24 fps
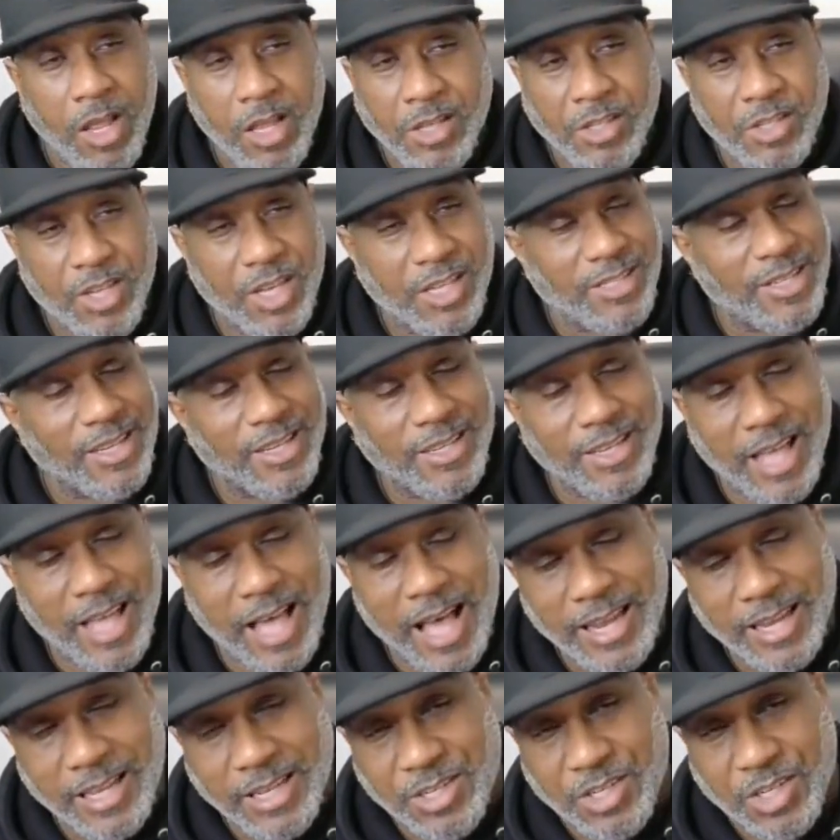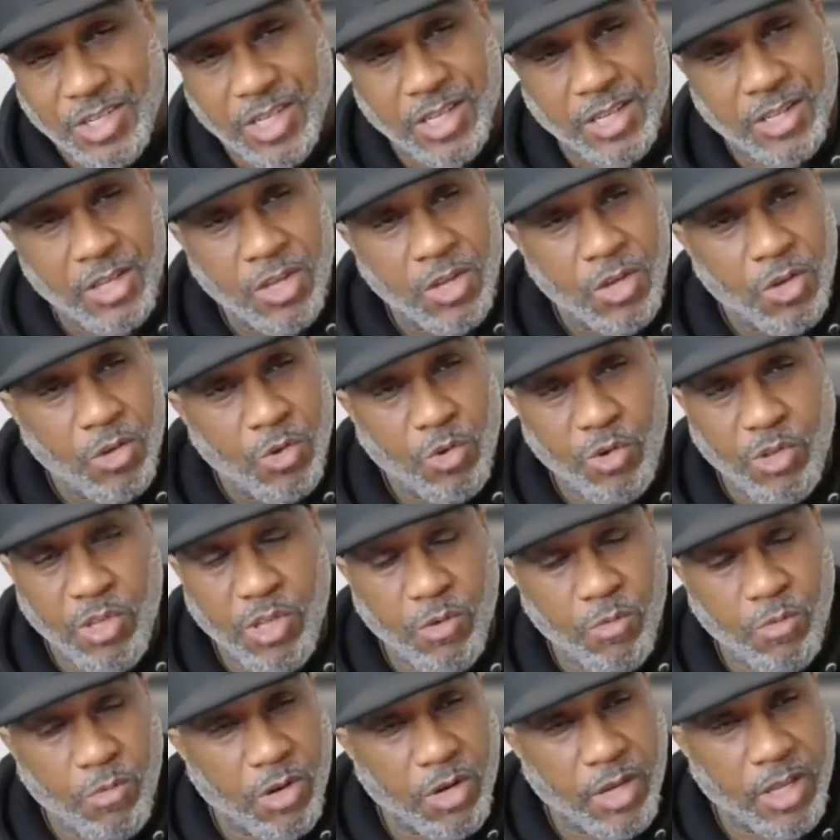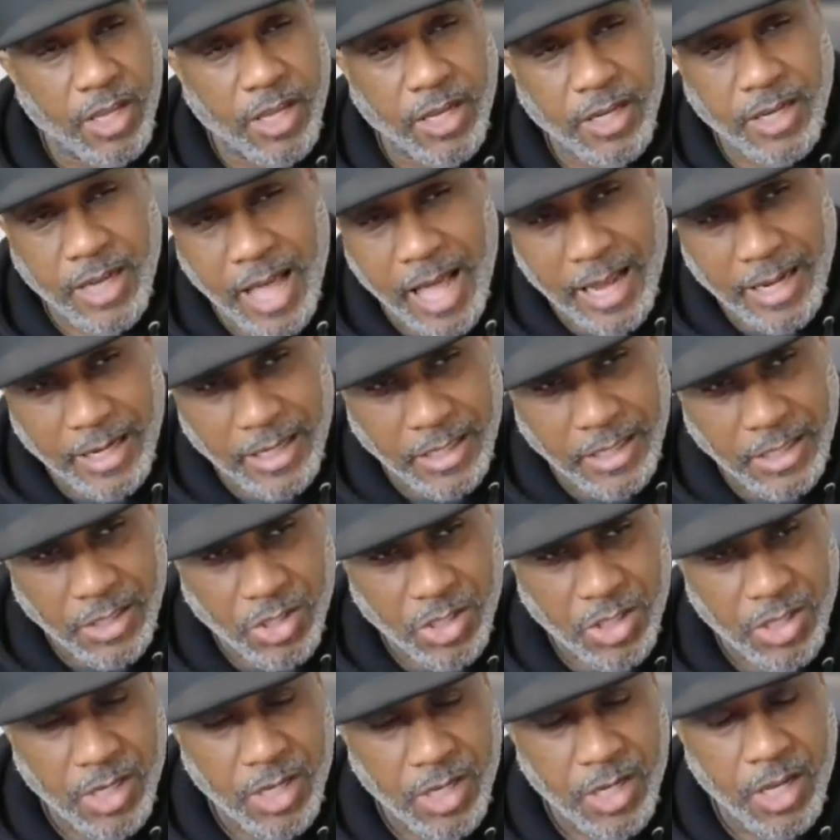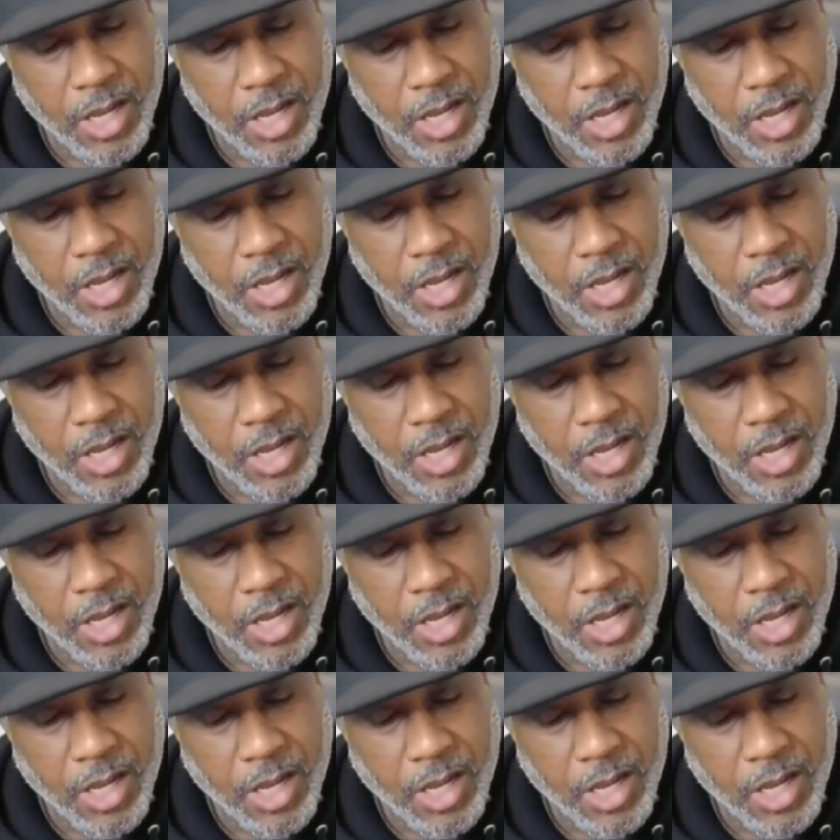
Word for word: just acknowledging who you want to acknowledge.